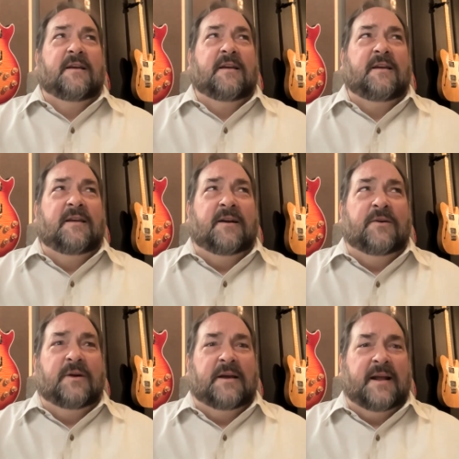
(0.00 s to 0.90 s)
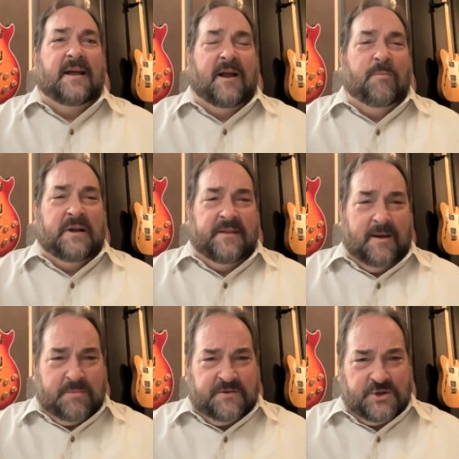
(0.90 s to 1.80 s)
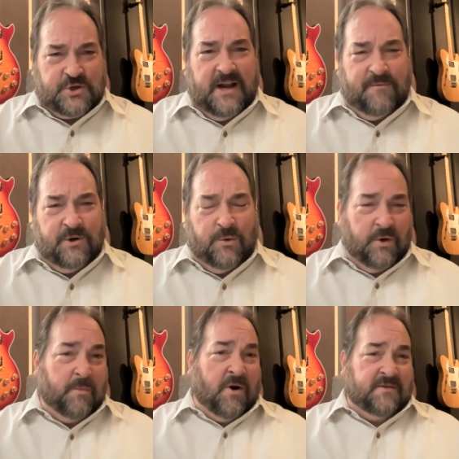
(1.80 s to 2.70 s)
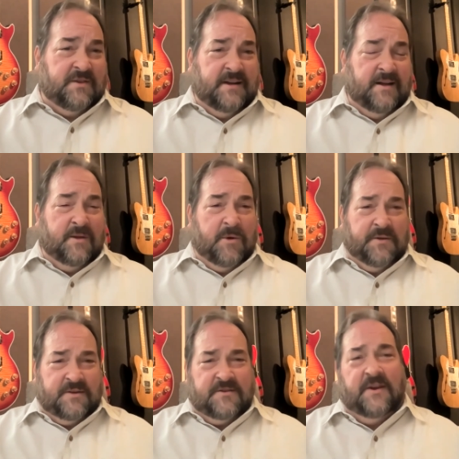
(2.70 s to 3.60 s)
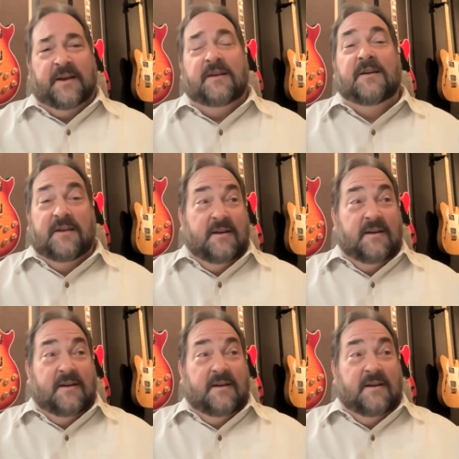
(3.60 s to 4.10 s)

you know, and, and I've been in that position having to go into the boss at the end of the month and say,